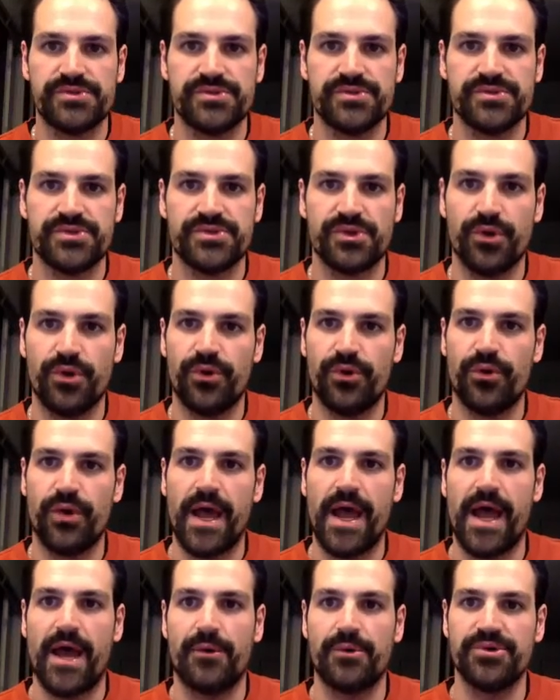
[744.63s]
So
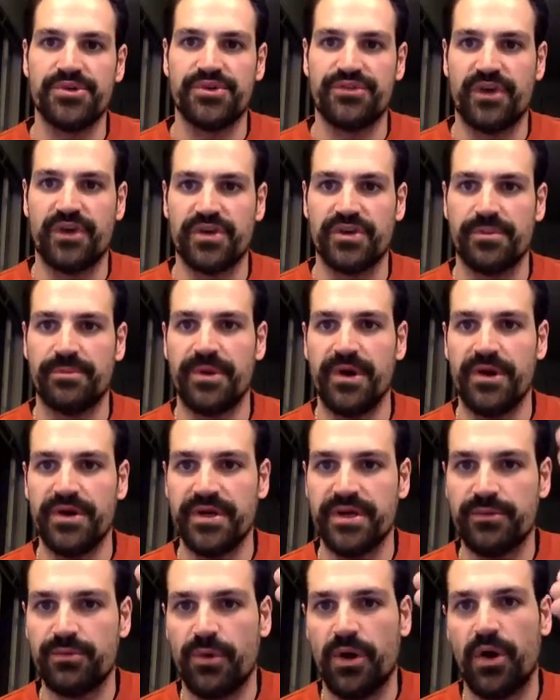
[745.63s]
how would you find the
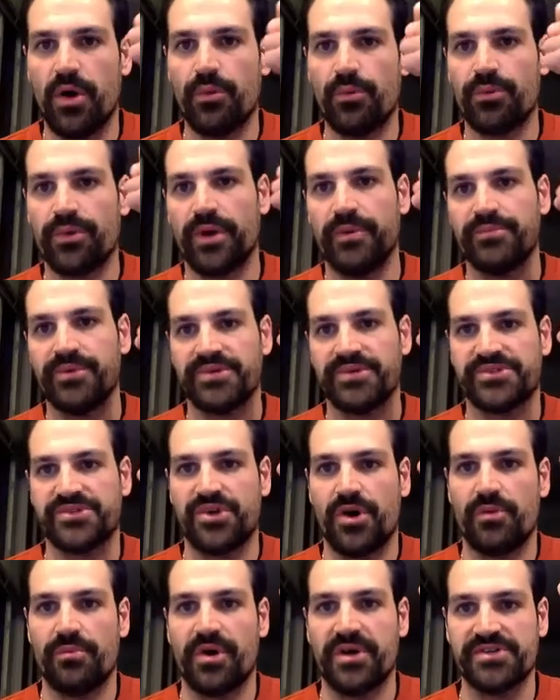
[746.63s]
period? Well, I'm going to
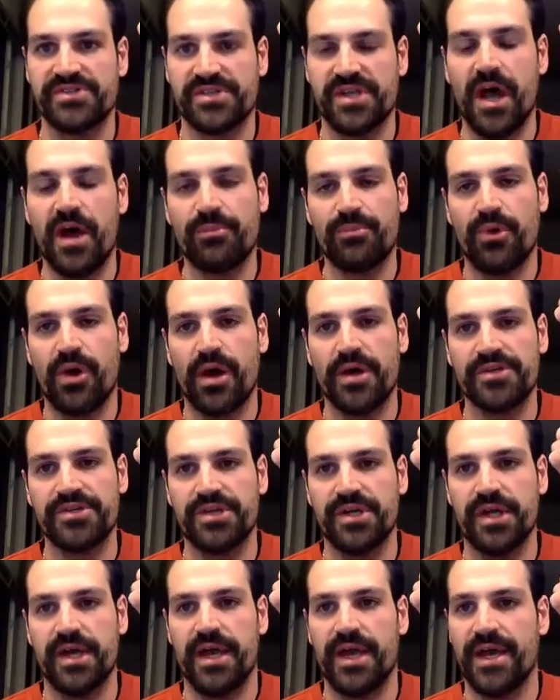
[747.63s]
start my
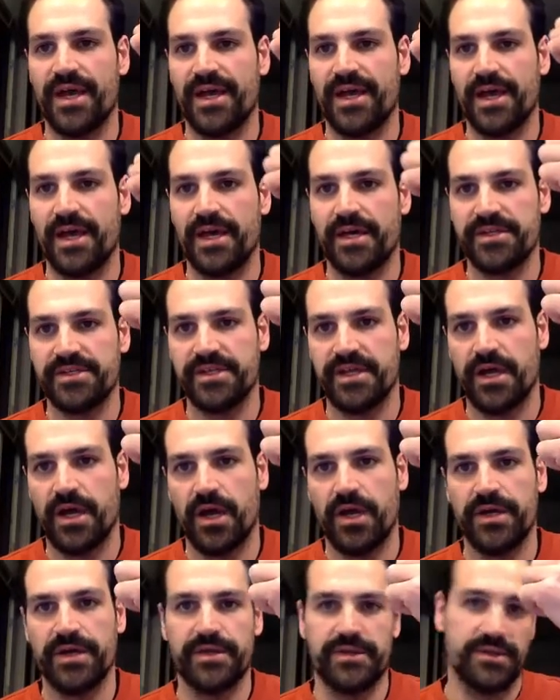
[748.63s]
stopwatch, and
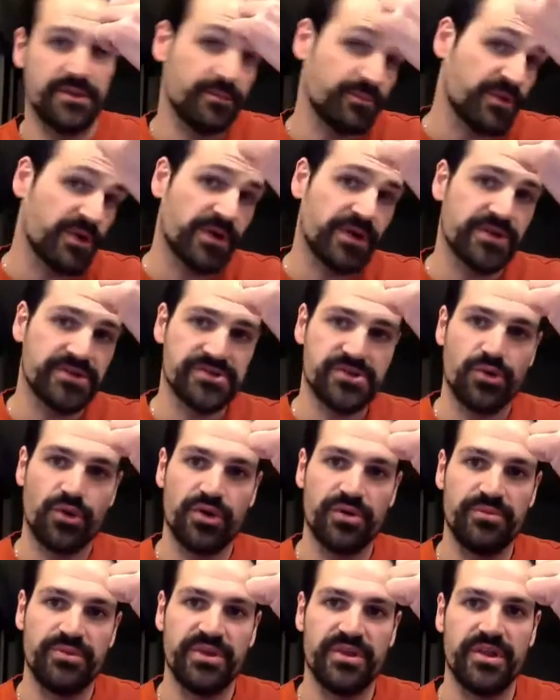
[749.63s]
the period is
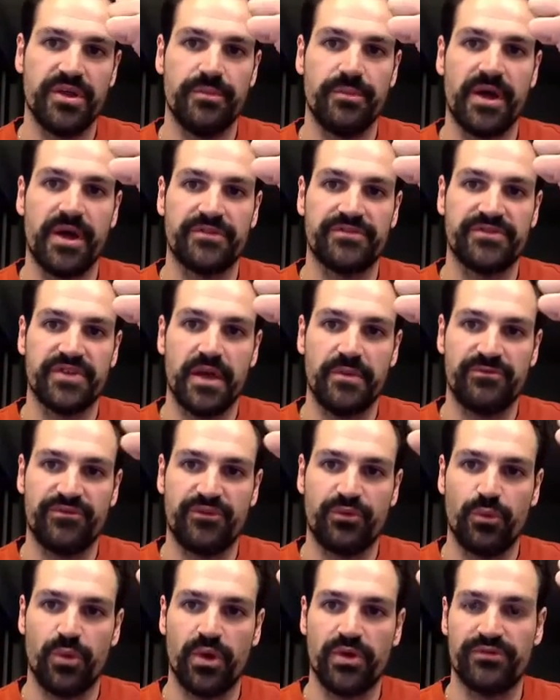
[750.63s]
going to be the amount of time
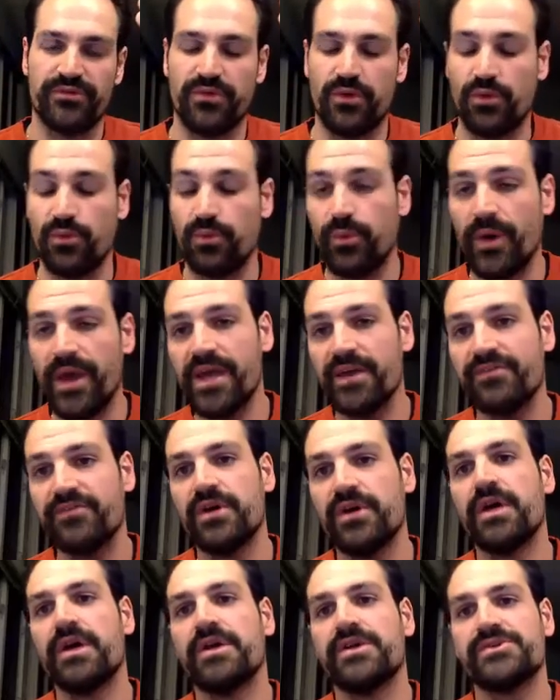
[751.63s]
for one full wave.
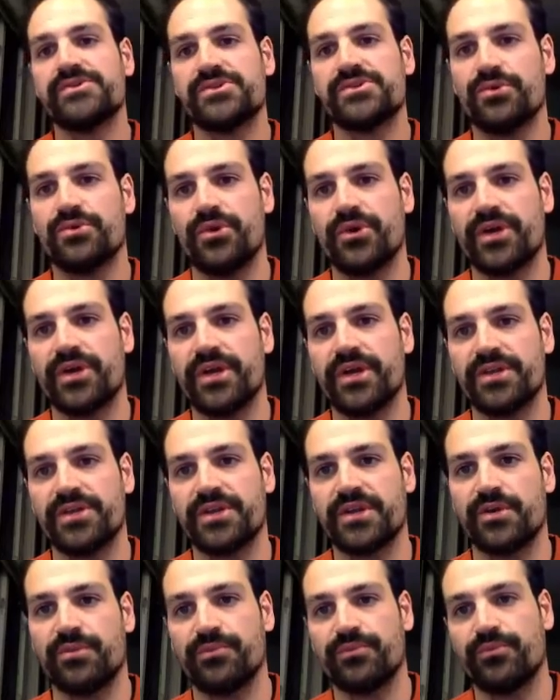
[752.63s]
So looking at the
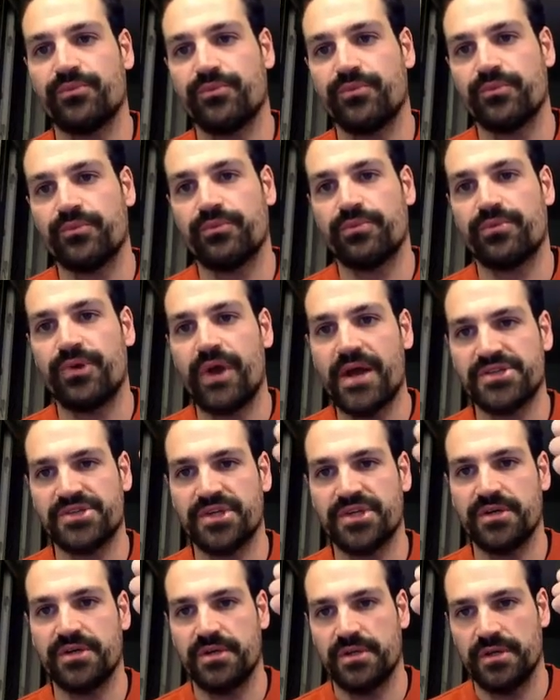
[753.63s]

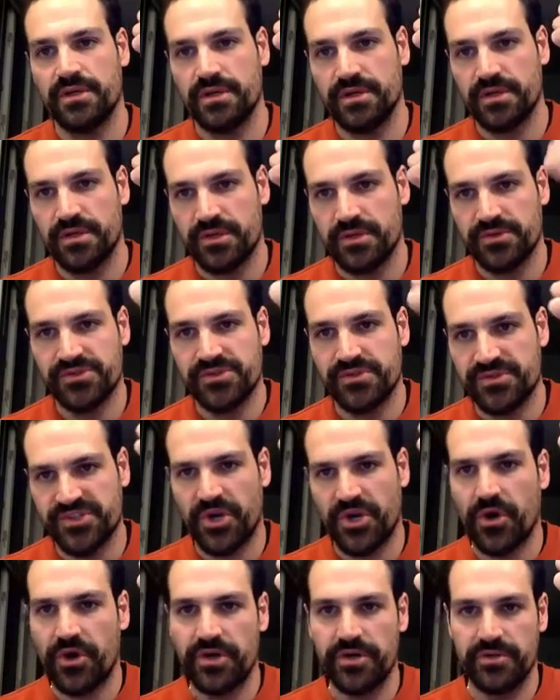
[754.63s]
compression,
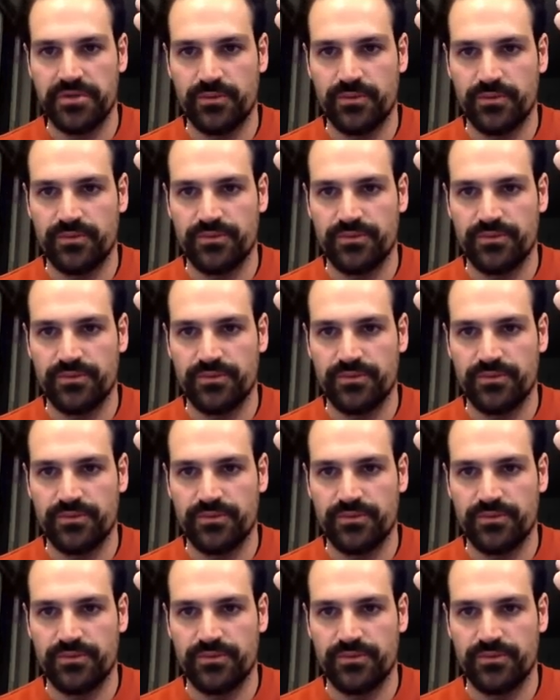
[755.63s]
start,